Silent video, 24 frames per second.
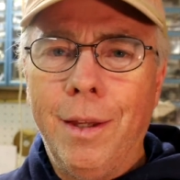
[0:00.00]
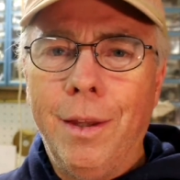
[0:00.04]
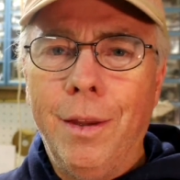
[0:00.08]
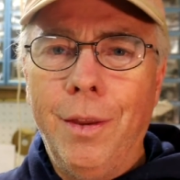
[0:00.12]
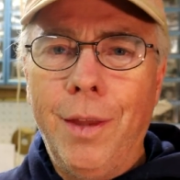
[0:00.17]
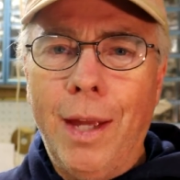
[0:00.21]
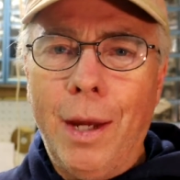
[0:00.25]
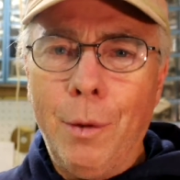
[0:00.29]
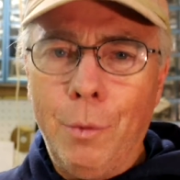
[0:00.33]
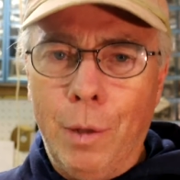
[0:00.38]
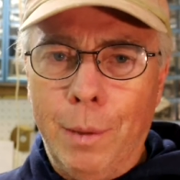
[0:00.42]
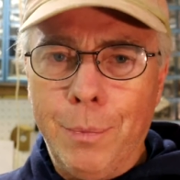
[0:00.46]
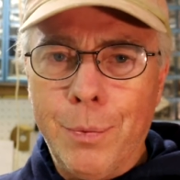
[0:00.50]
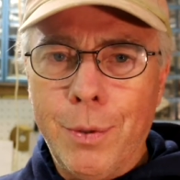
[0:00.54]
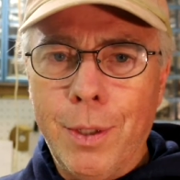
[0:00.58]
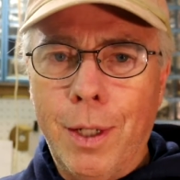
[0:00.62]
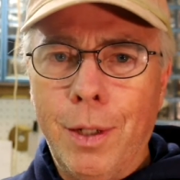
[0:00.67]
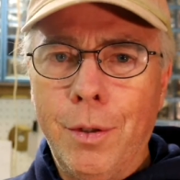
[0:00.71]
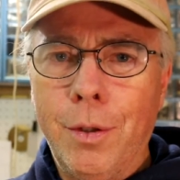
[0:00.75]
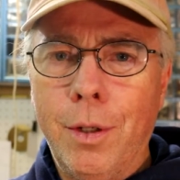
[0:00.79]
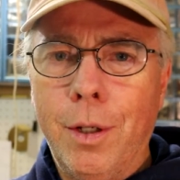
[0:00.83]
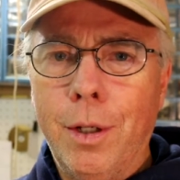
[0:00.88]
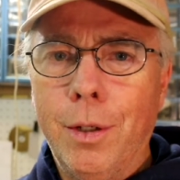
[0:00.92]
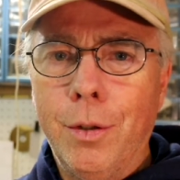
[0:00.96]
That
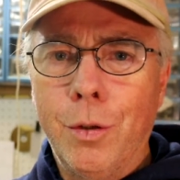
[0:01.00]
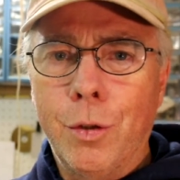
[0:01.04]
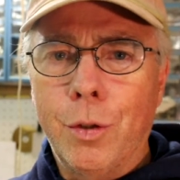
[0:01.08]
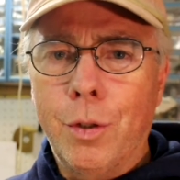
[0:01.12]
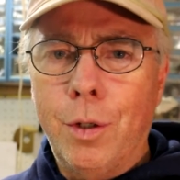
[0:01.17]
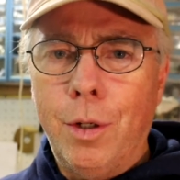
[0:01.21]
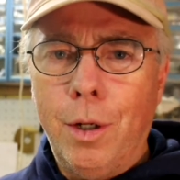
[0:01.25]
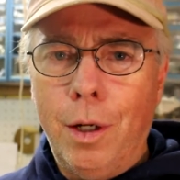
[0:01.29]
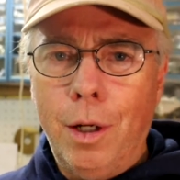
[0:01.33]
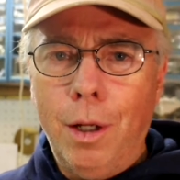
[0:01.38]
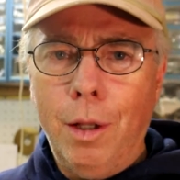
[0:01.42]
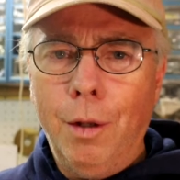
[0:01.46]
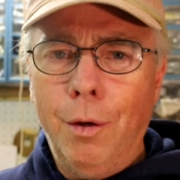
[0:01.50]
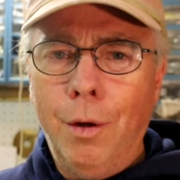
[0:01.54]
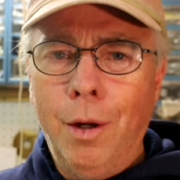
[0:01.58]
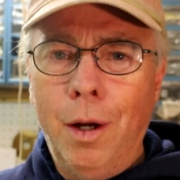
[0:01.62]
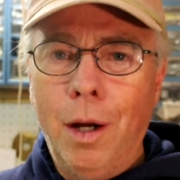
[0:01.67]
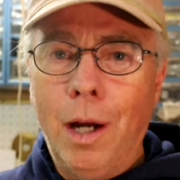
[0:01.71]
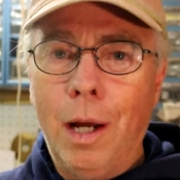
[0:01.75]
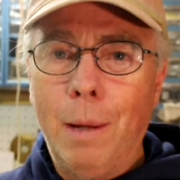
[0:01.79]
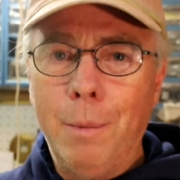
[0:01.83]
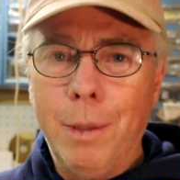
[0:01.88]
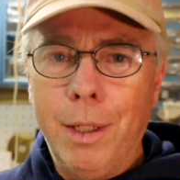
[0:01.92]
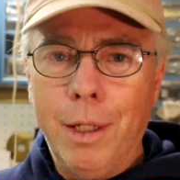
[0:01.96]
website is called
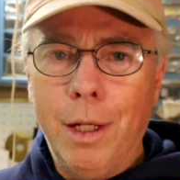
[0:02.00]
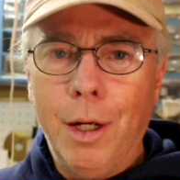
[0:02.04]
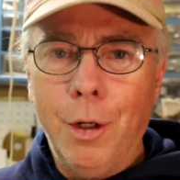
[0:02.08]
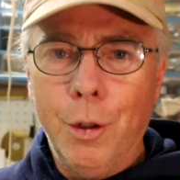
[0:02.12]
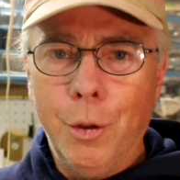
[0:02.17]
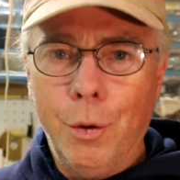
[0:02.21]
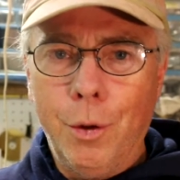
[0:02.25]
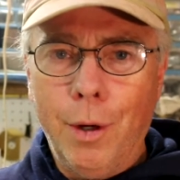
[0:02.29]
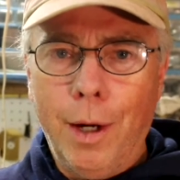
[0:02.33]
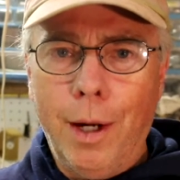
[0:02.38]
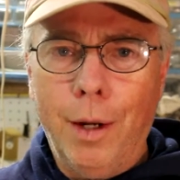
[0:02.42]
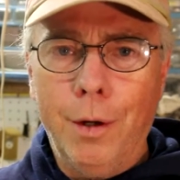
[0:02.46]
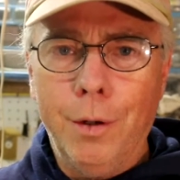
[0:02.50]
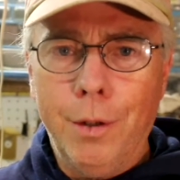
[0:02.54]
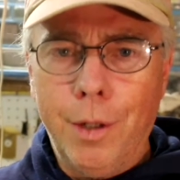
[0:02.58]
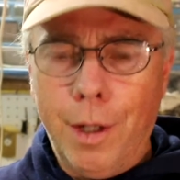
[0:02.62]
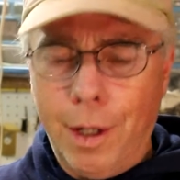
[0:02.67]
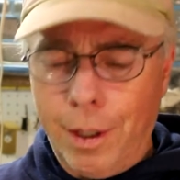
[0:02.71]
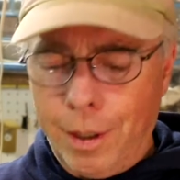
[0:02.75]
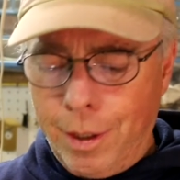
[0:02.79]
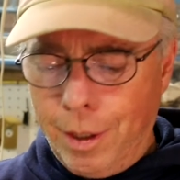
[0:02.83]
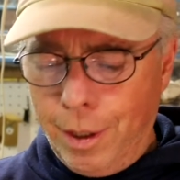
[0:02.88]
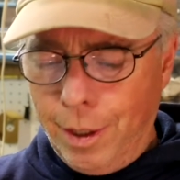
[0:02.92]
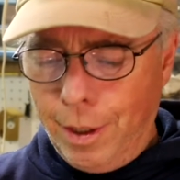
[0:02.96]

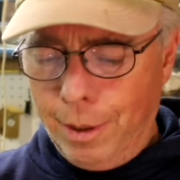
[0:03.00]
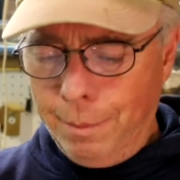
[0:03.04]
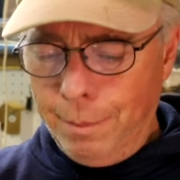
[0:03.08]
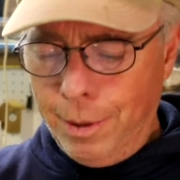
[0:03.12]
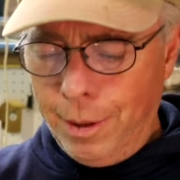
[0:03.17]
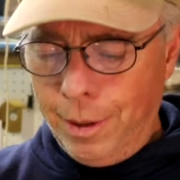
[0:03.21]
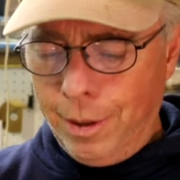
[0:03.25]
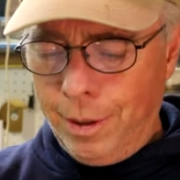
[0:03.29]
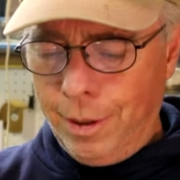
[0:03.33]
hobbyunderground.com.